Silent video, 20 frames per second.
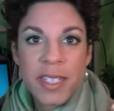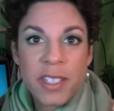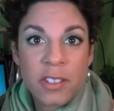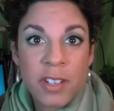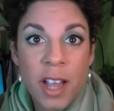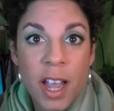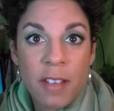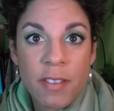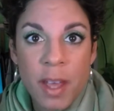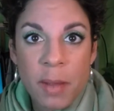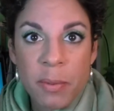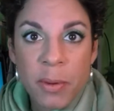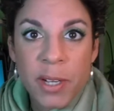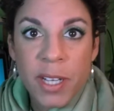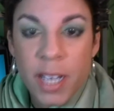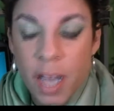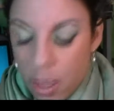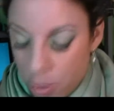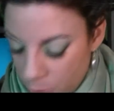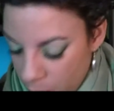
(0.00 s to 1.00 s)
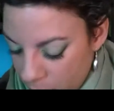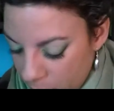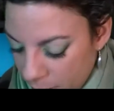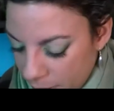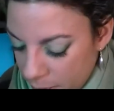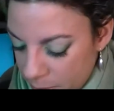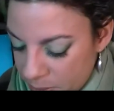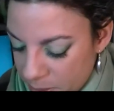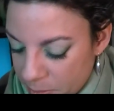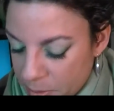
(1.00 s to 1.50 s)
so now I have that pretty color on my
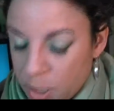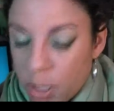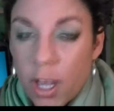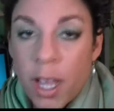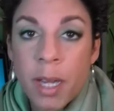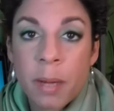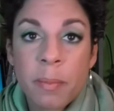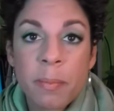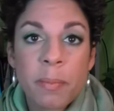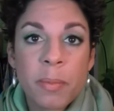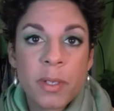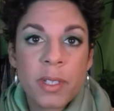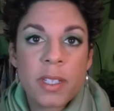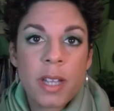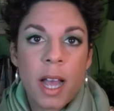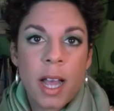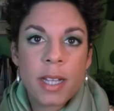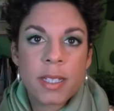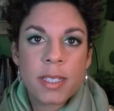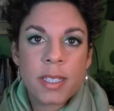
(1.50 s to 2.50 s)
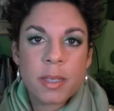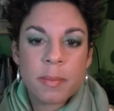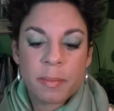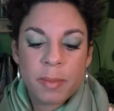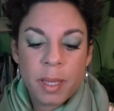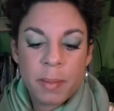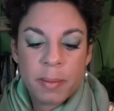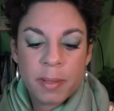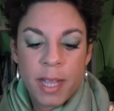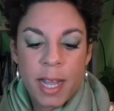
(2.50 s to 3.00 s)
lips. I'm going to go ahead and put on
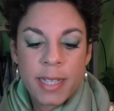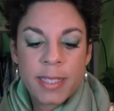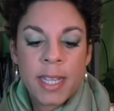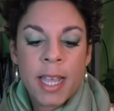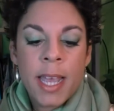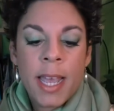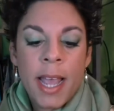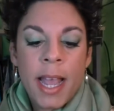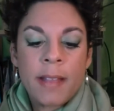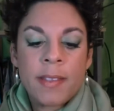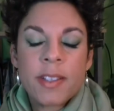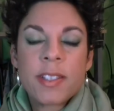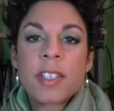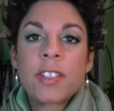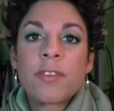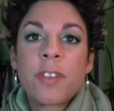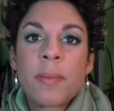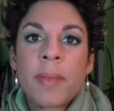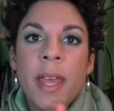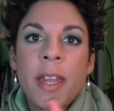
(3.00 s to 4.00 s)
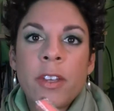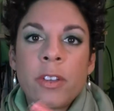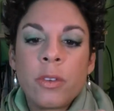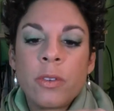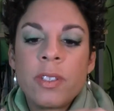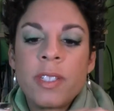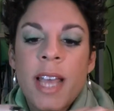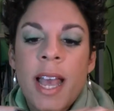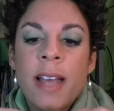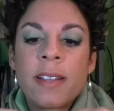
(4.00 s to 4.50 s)
some lip gloss. And this is from that
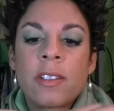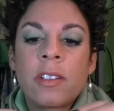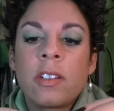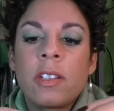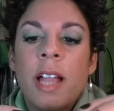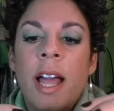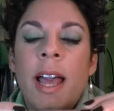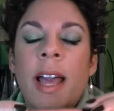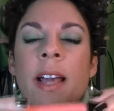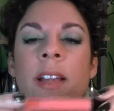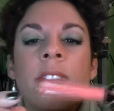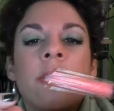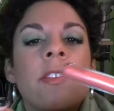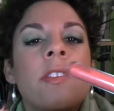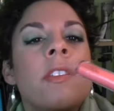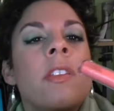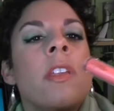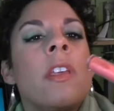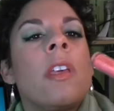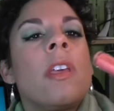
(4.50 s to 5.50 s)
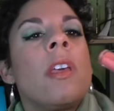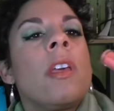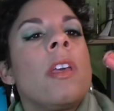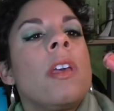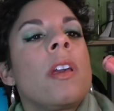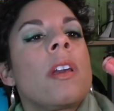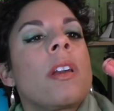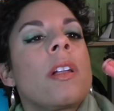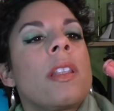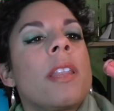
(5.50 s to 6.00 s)
new Dazzleglass
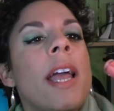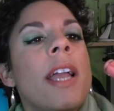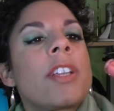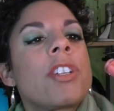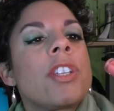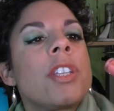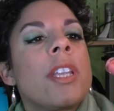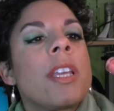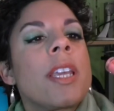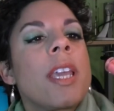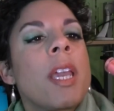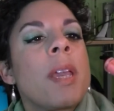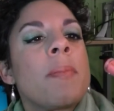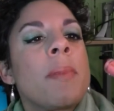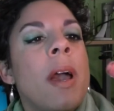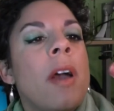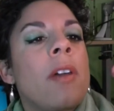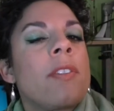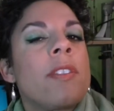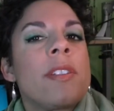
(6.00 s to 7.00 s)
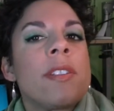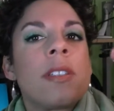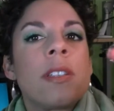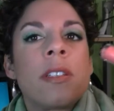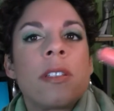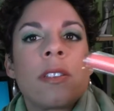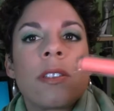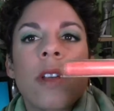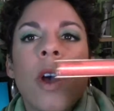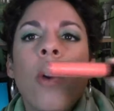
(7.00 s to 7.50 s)
collection that came out. This
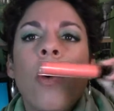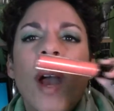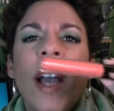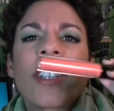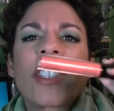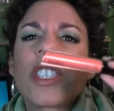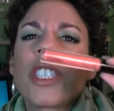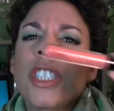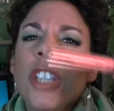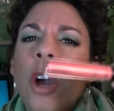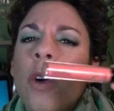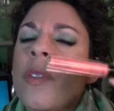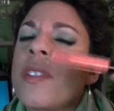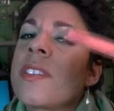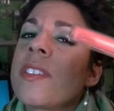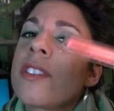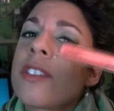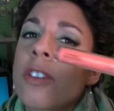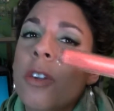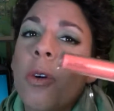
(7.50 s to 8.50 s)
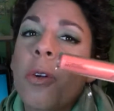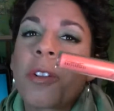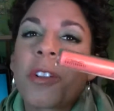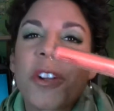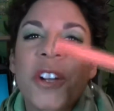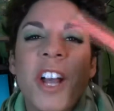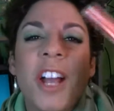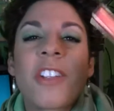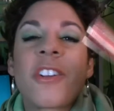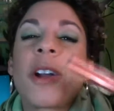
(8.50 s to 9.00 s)
is, oh, actually, no, this is an
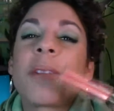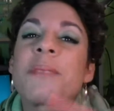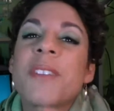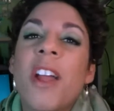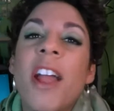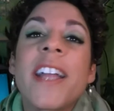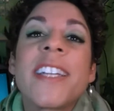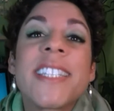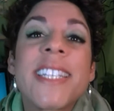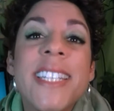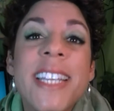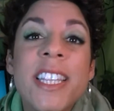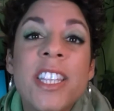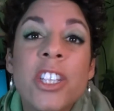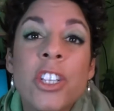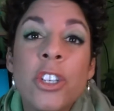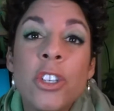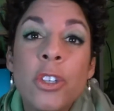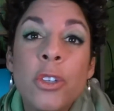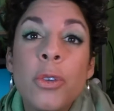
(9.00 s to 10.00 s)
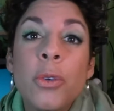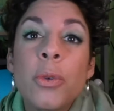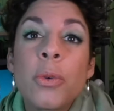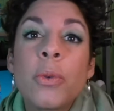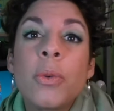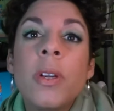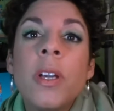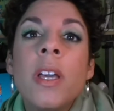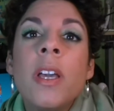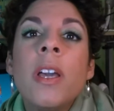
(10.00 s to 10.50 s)
older color. I'm sorry. I did get the new